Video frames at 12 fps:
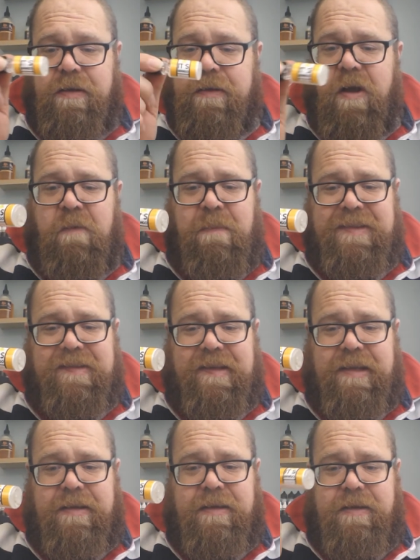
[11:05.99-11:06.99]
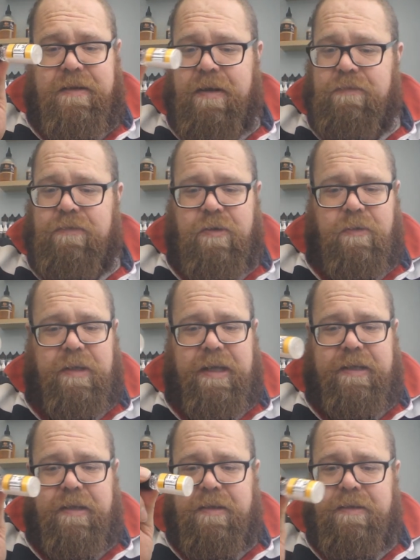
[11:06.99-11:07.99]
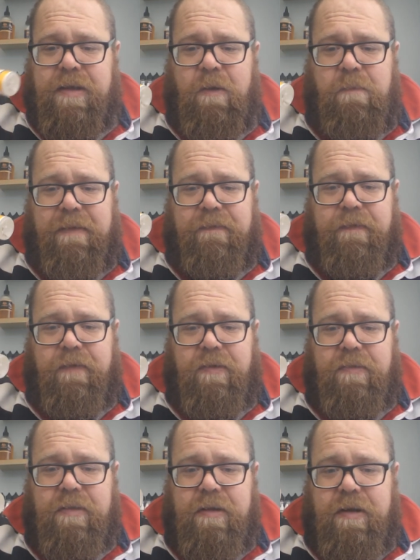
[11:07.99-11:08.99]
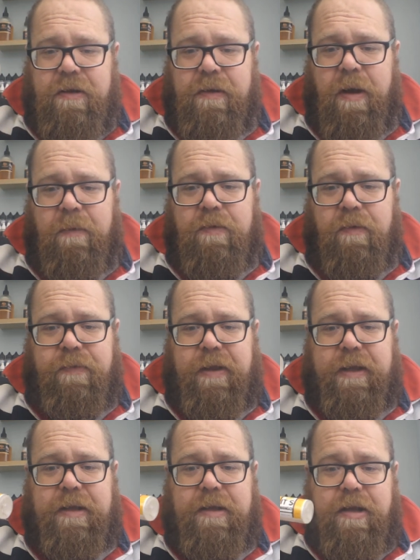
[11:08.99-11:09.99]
No messing, no Kool-Aid, no menthol, no nothing.